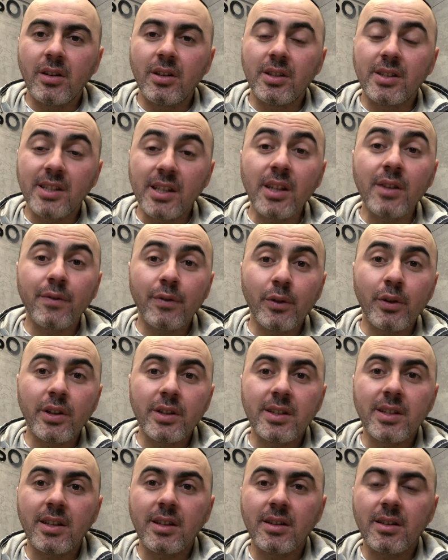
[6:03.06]
it's
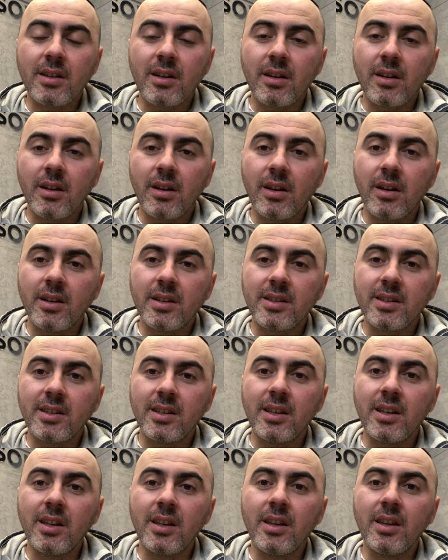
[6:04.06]
influencing
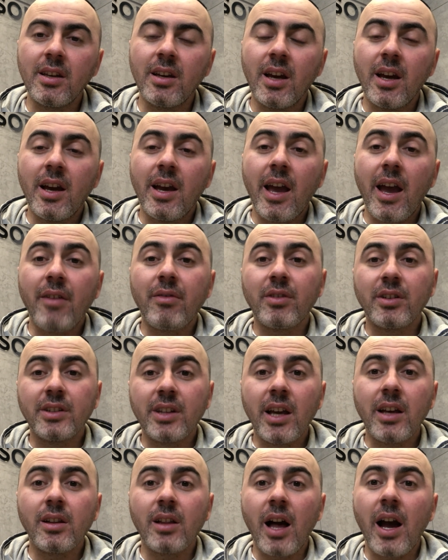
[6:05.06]
the
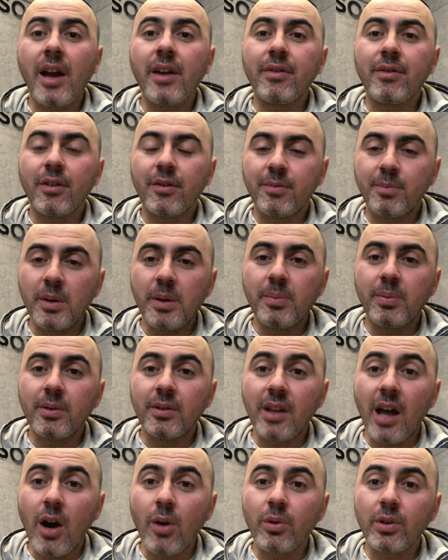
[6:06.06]
everyday life of
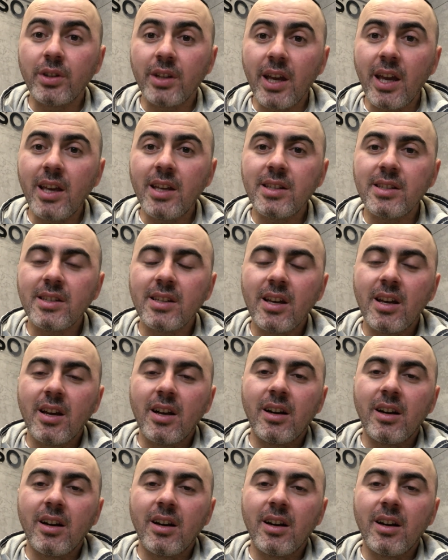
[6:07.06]
people nowadays,